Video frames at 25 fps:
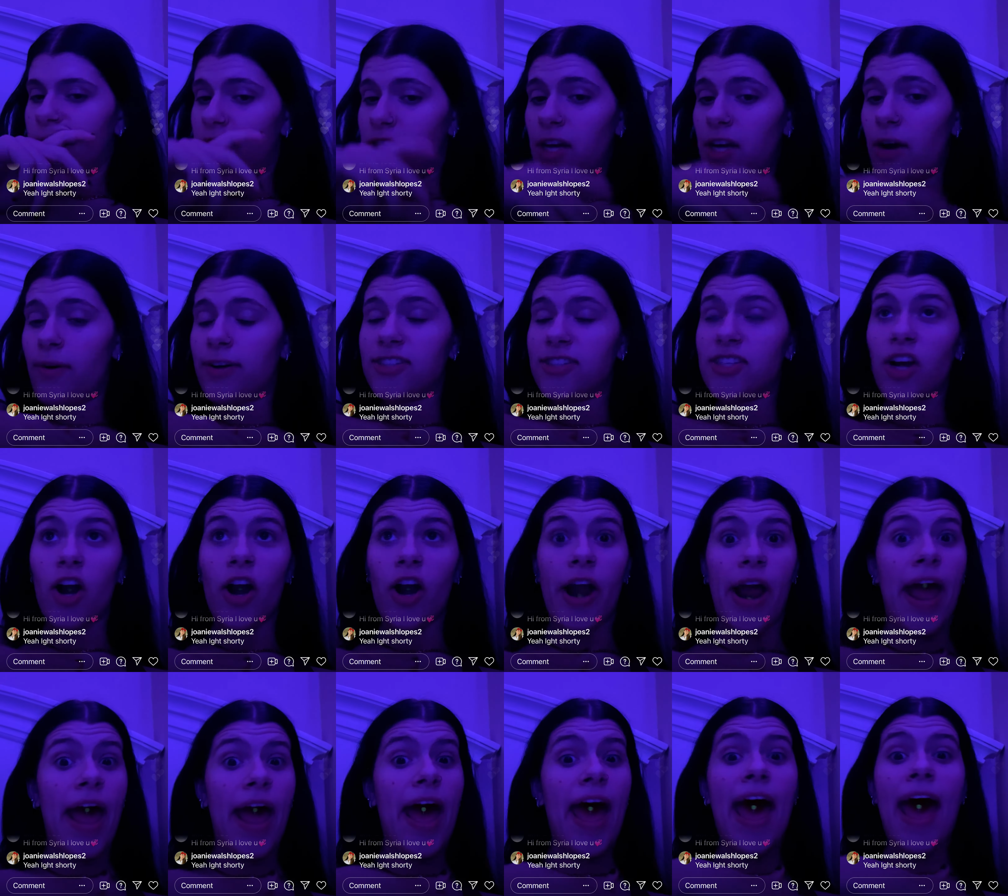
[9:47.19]
Show us
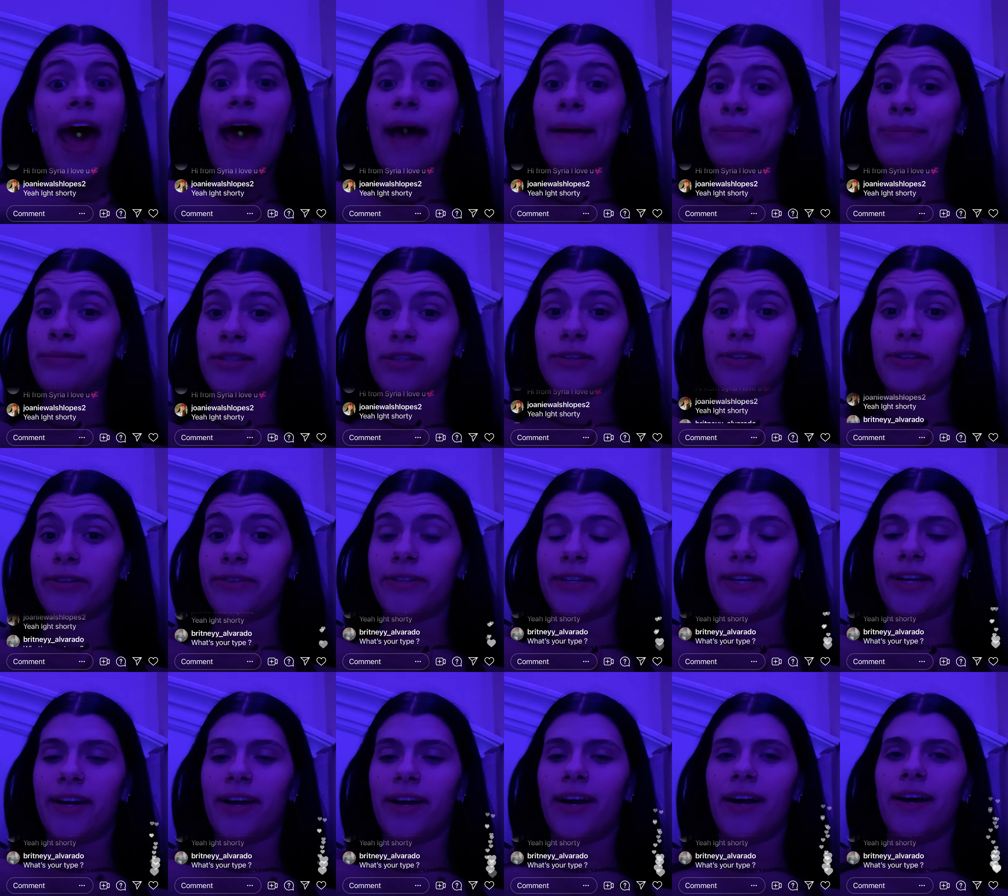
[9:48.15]
her.
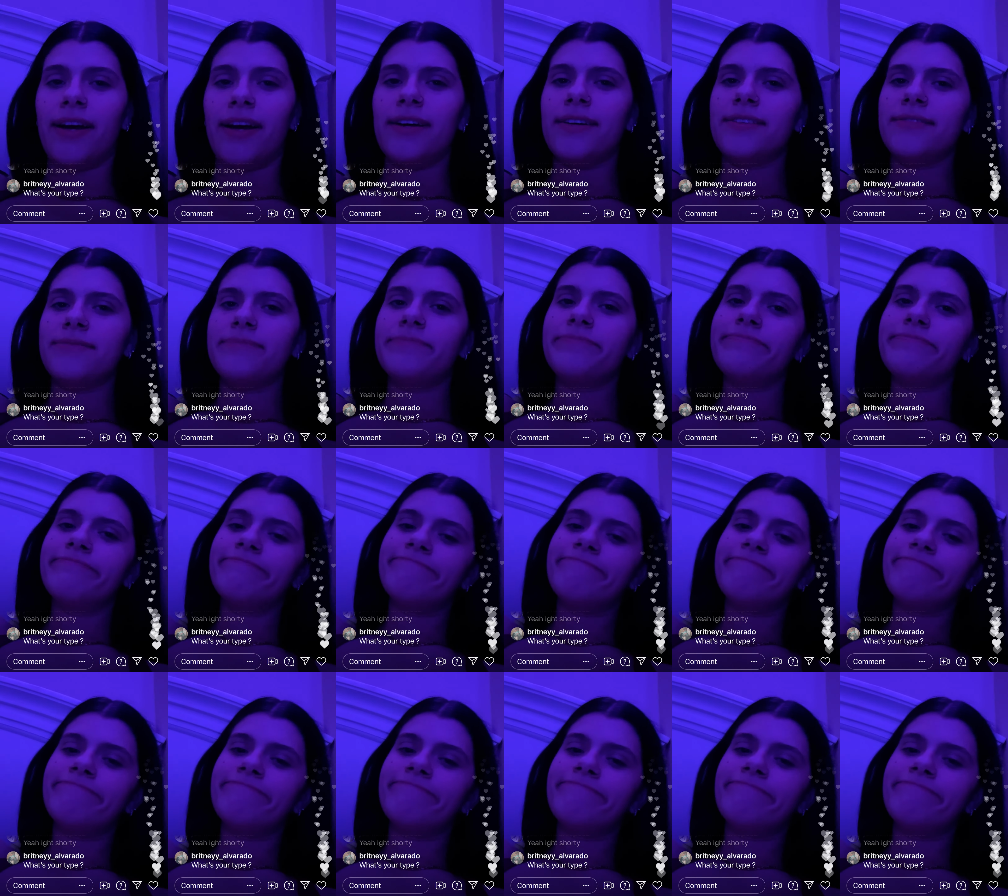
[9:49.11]
Absolutely not.